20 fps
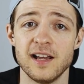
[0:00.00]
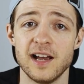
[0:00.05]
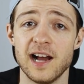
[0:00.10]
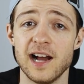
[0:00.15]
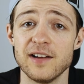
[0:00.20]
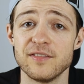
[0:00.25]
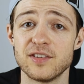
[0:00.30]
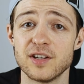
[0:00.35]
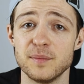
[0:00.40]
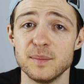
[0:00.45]

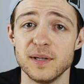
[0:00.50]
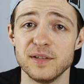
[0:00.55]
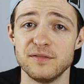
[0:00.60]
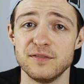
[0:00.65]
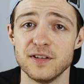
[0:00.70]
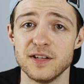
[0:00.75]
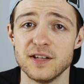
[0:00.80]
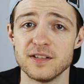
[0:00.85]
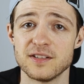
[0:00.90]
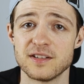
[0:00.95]
I've got my
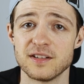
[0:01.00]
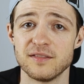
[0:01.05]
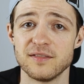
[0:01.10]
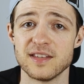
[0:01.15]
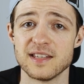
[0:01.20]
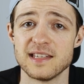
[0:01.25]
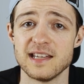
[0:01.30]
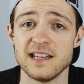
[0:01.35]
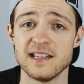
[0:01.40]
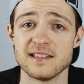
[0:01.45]
first of
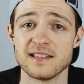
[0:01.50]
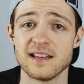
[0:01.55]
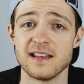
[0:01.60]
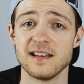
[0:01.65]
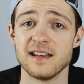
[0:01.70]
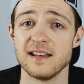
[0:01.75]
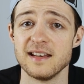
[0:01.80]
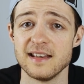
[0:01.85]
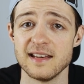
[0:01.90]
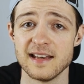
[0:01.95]
the
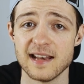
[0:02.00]
season